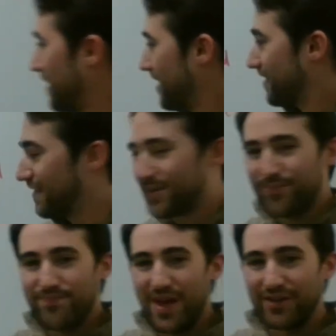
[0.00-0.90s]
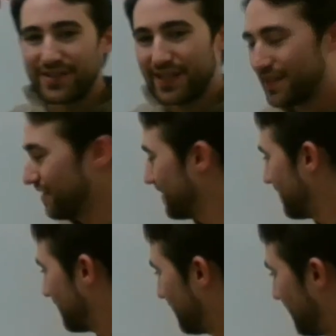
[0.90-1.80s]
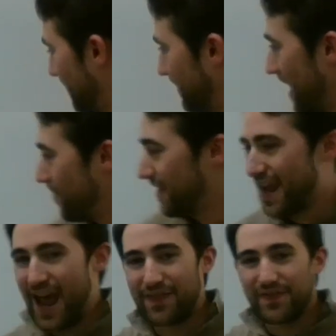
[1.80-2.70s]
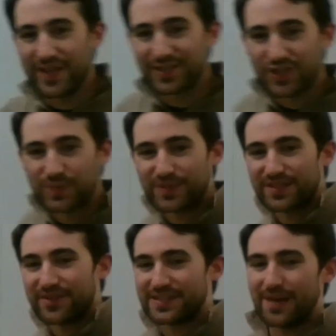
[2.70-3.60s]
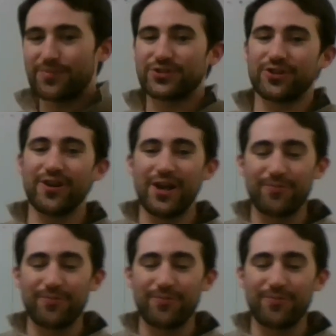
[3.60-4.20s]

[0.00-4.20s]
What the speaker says: Since melting is happening at this specific temperature,